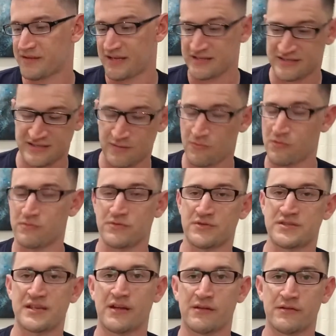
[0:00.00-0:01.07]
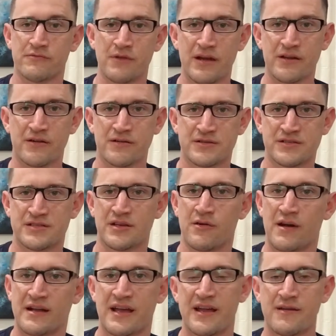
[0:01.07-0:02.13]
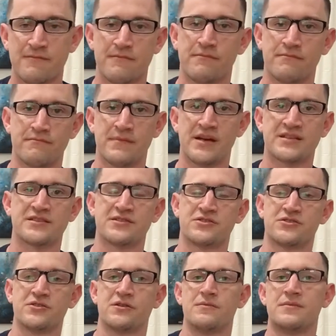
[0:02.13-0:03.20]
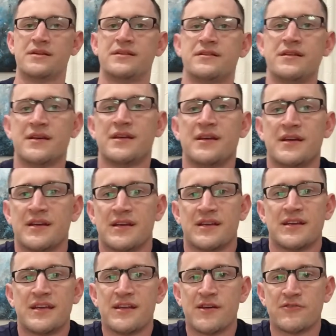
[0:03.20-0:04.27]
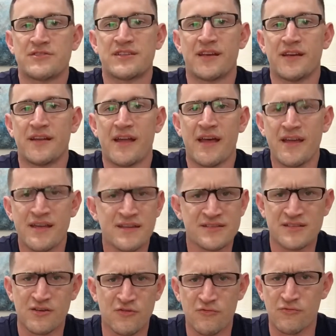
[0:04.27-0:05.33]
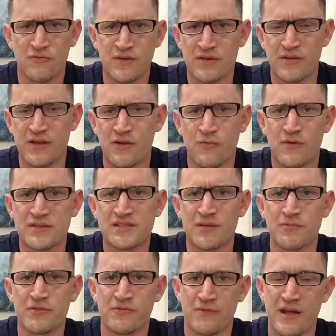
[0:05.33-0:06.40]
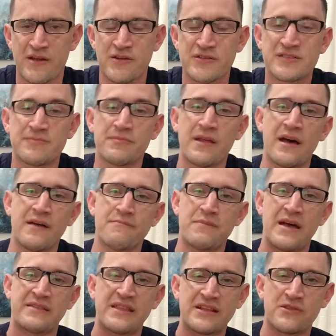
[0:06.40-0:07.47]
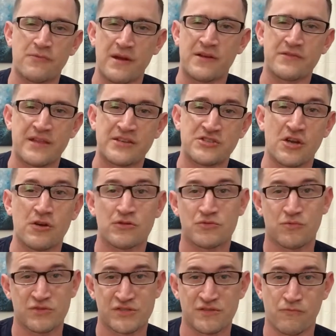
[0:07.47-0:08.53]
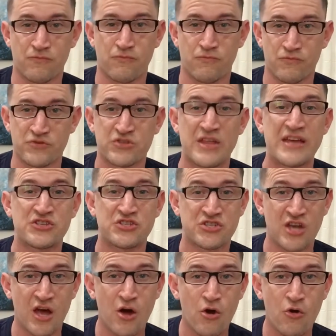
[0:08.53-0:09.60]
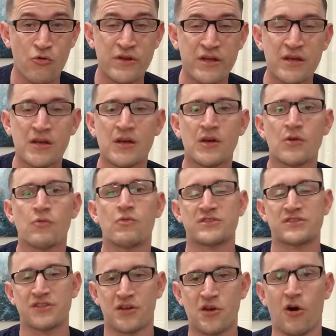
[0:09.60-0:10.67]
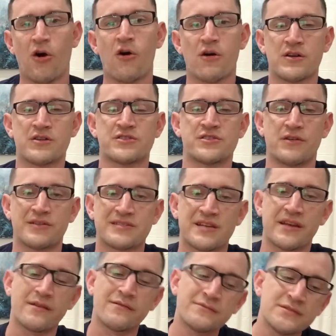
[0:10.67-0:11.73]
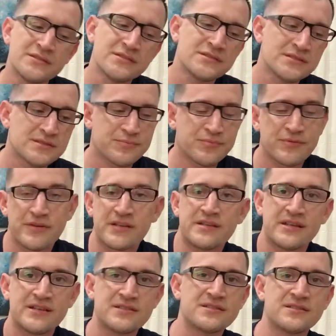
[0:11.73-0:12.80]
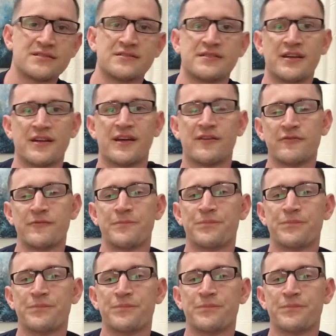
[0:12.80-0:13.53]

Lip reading: that someone was selling records, so I kind of messaged them and, you know, said, hey, so what, you know, what's up with the records? But I think the record they showed was the Cars. So I was like, it's pretty decent, you know,